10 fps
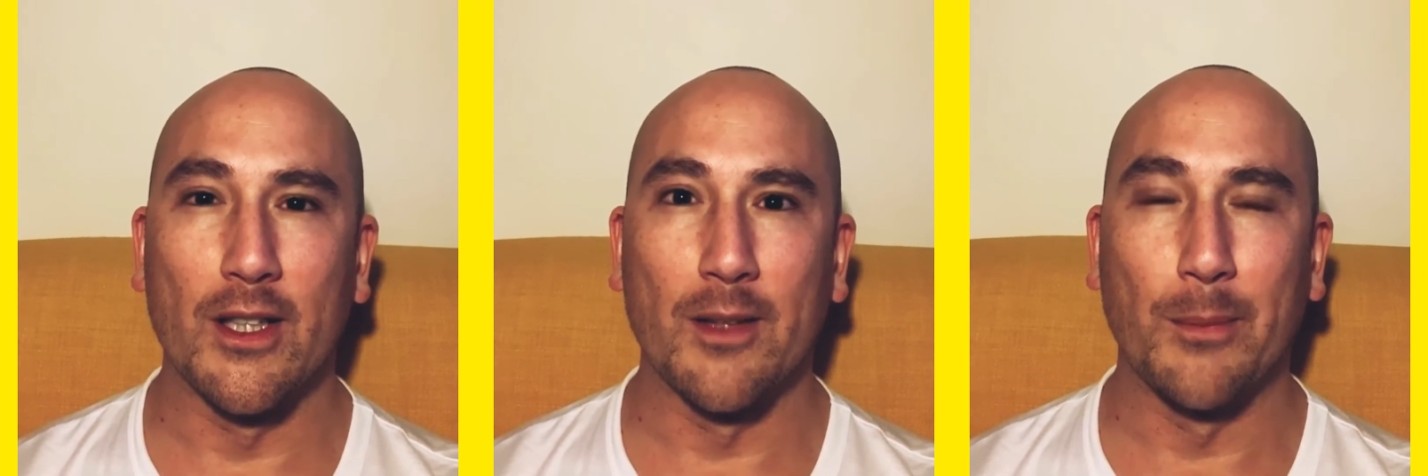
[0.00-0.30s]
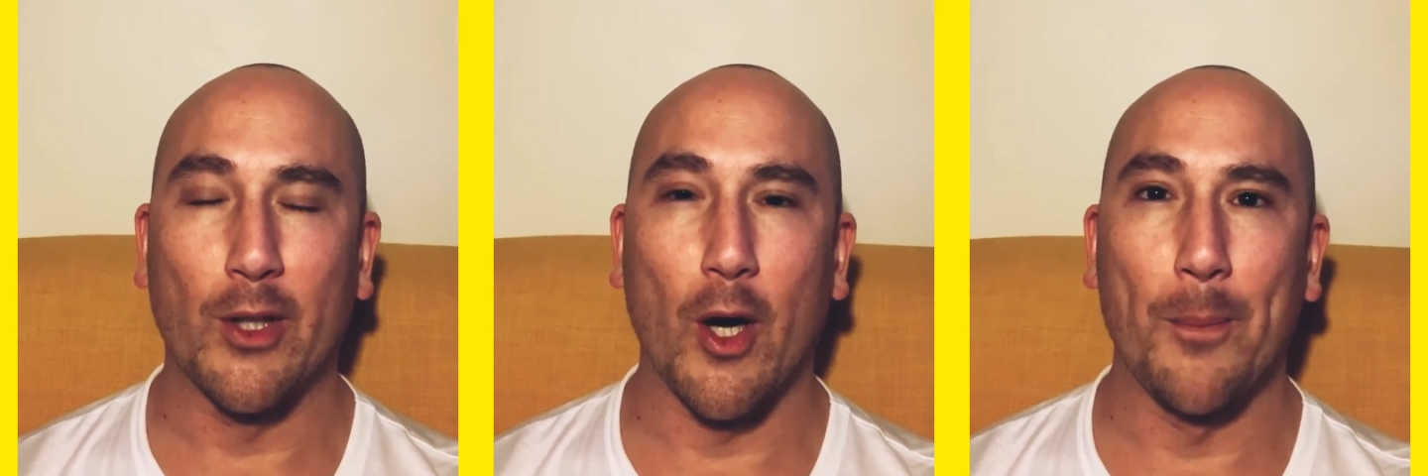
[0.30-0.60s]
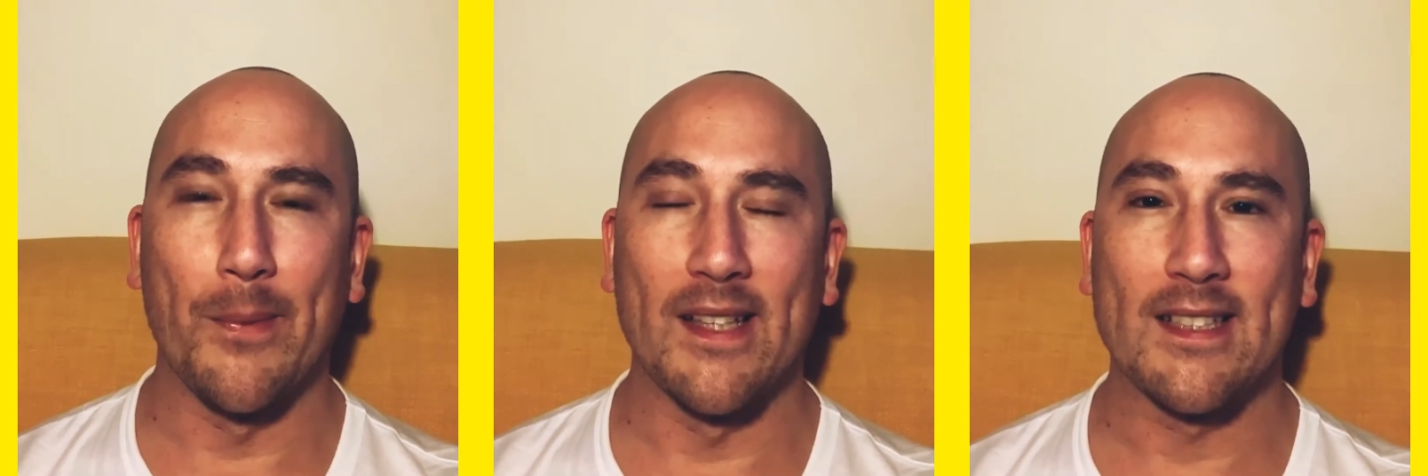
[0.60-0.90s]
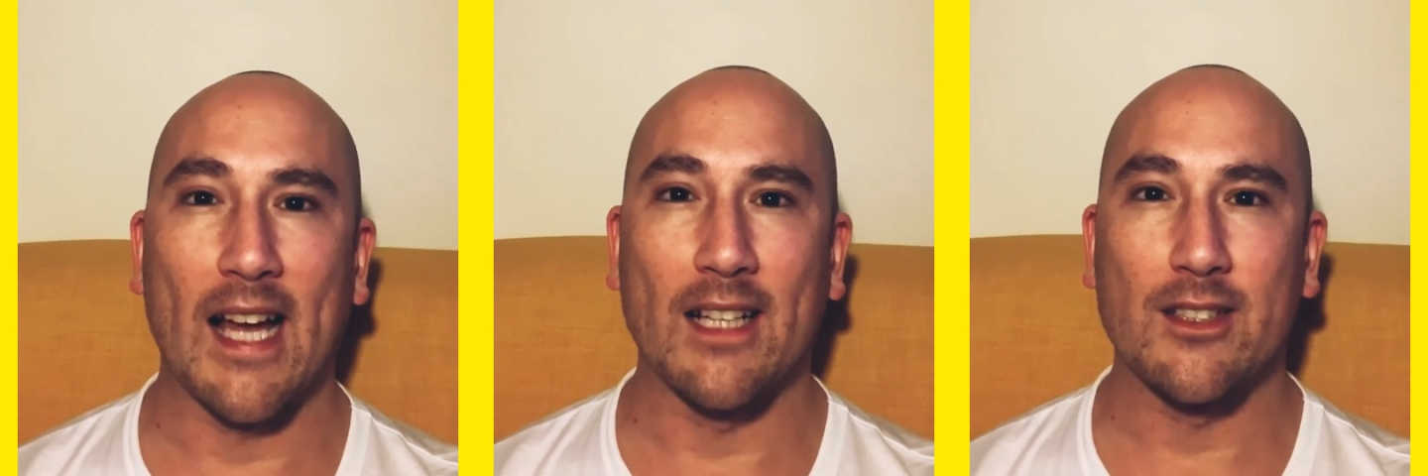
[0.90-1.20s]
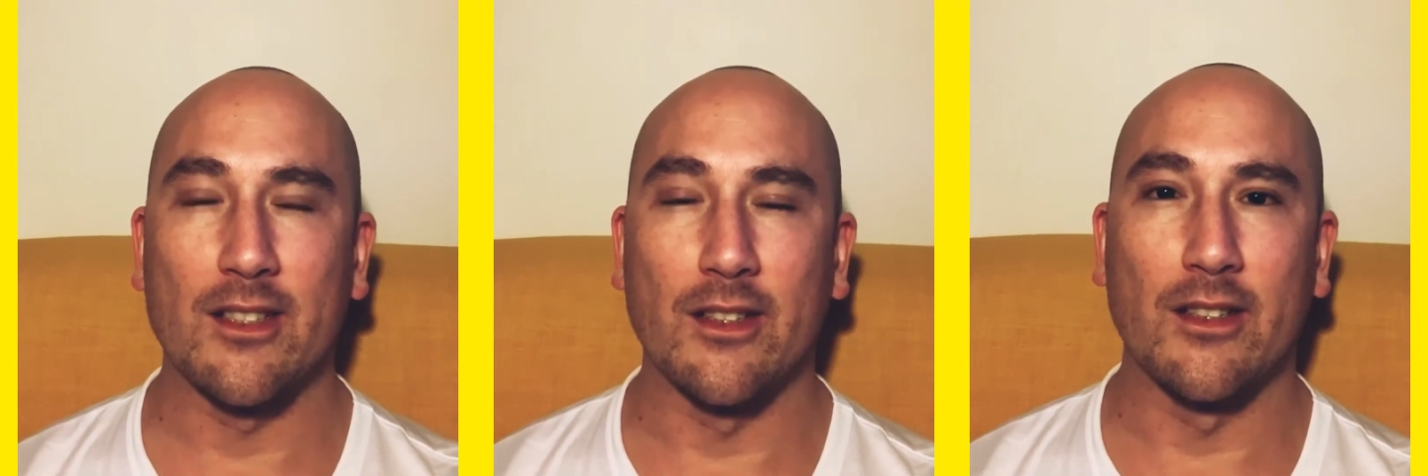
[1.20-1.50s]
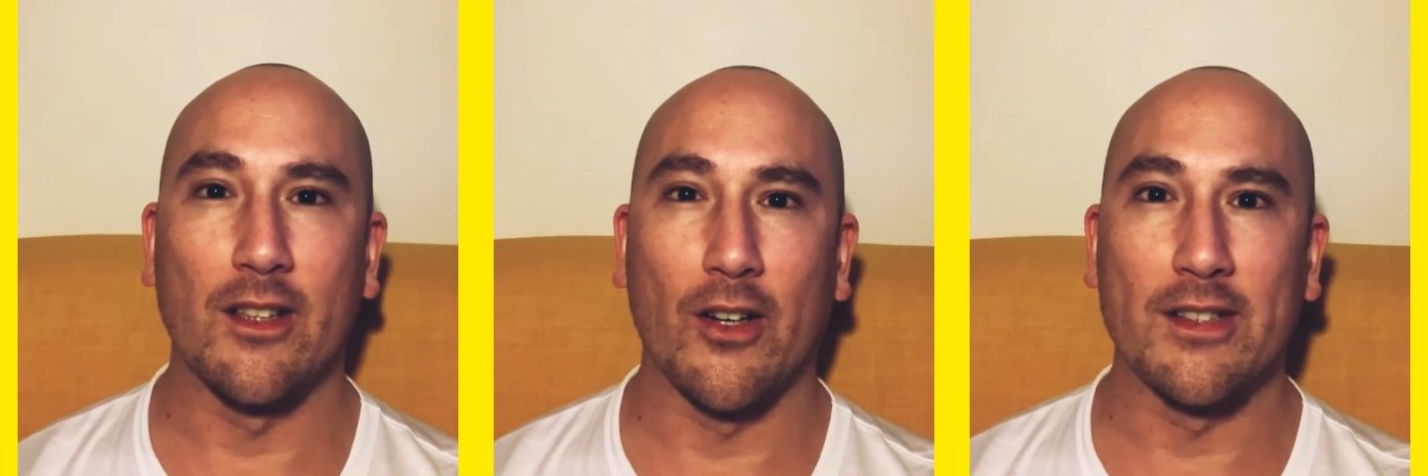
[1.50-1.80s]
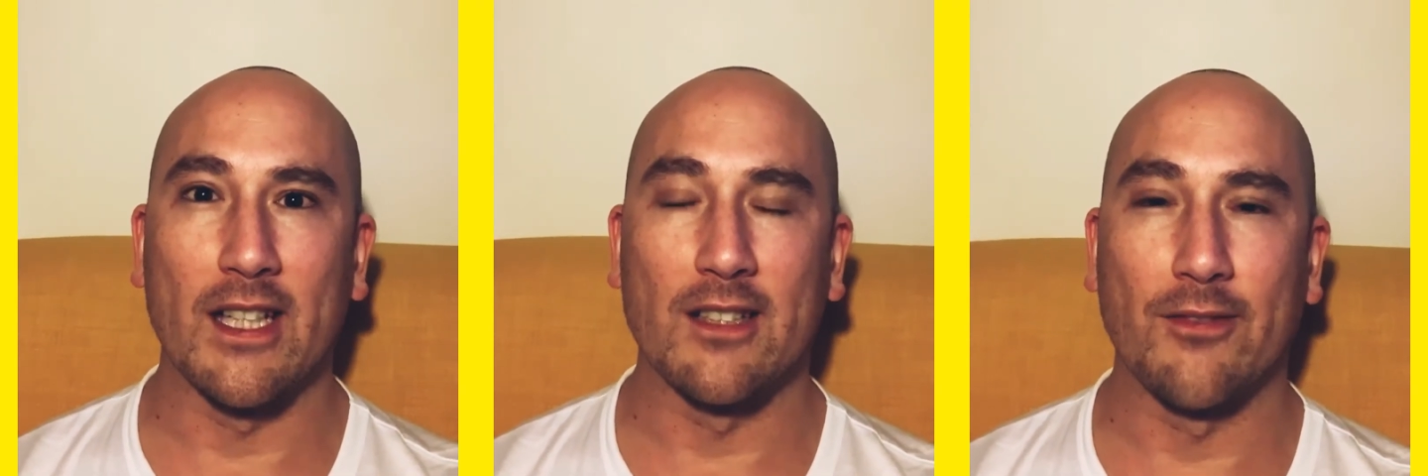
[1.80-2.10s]
become attached and
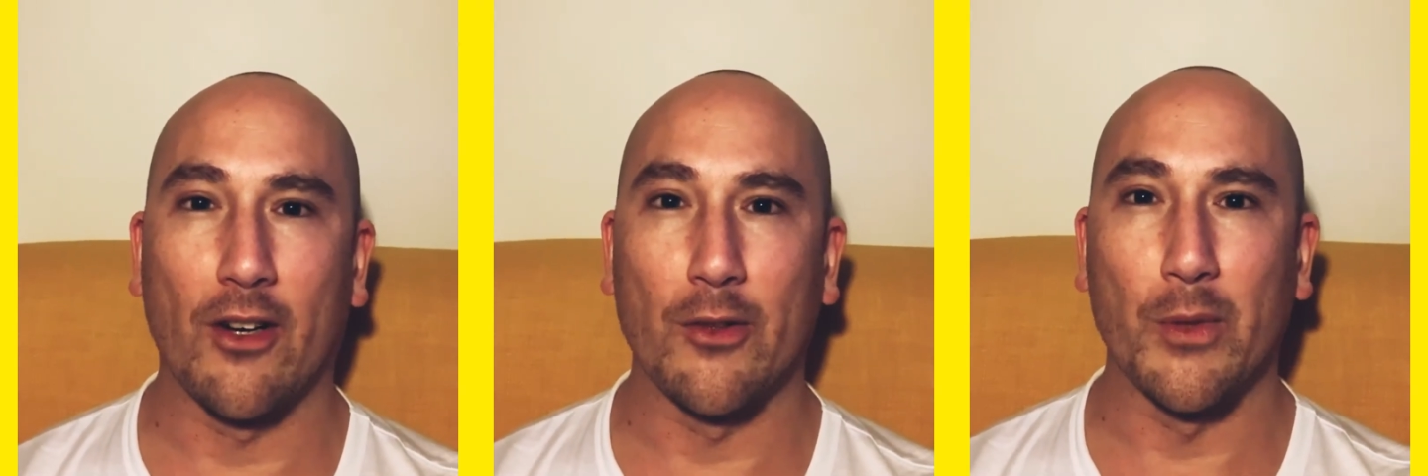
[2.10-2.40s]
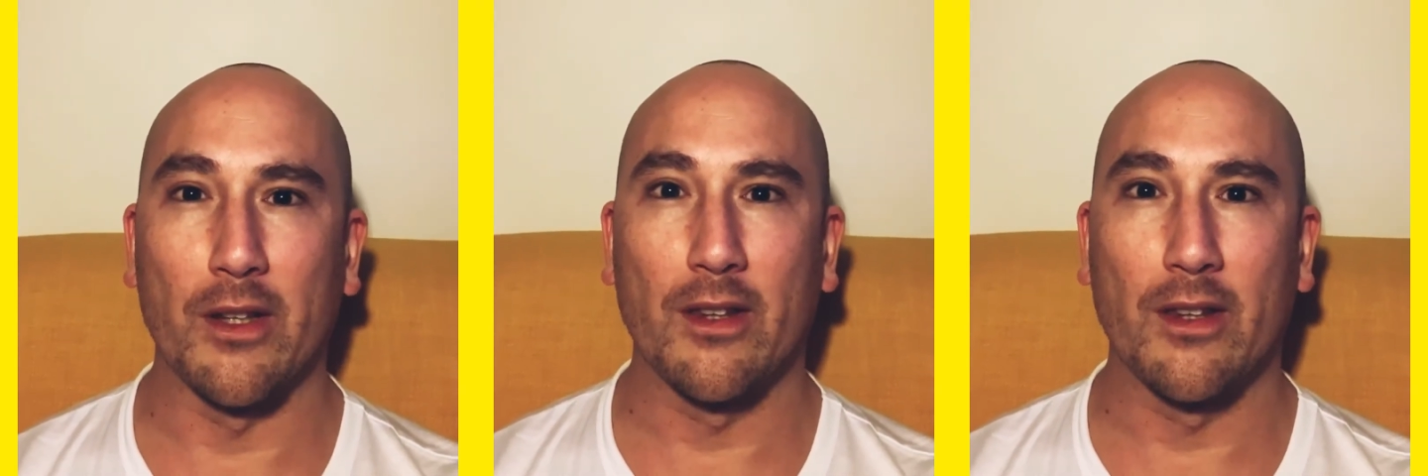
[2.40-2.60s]
identify with